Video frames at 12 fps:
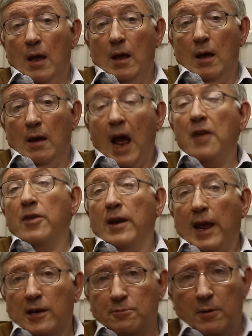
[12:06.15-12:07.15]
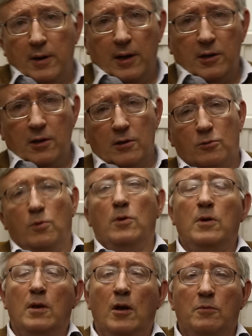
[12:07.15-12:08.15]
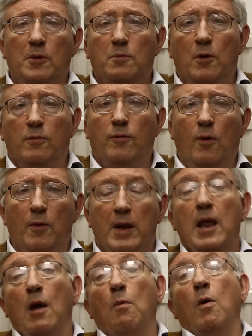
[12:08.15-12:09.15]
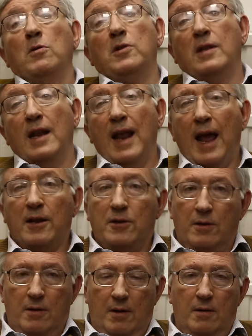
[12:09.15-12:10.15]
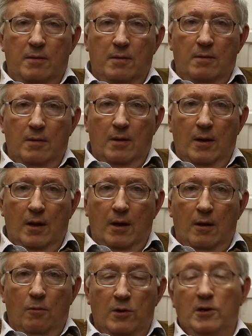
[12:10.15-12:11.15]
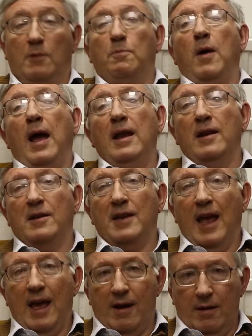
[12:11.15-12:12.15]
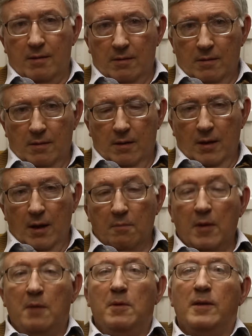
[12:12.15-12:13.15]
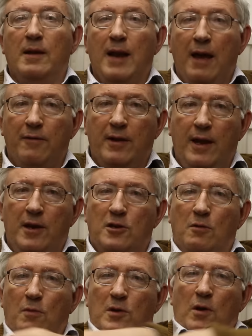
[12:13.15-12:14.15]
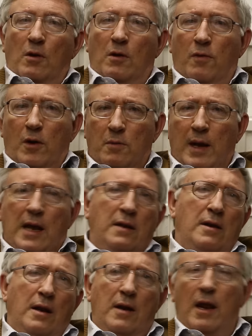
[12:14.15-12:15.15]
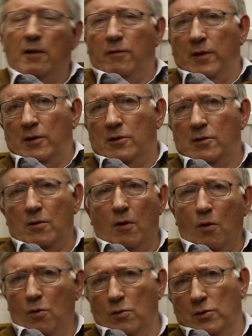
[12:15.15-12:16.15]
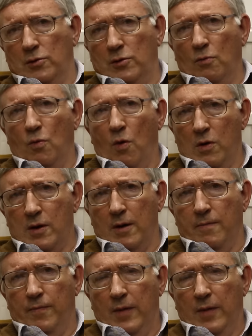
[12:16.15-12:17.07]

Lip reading: Other explanations will no doubt be put forward. Was it an accident? Was it pilot error? Maybe the navigation was out of order. Well, none of this holds water.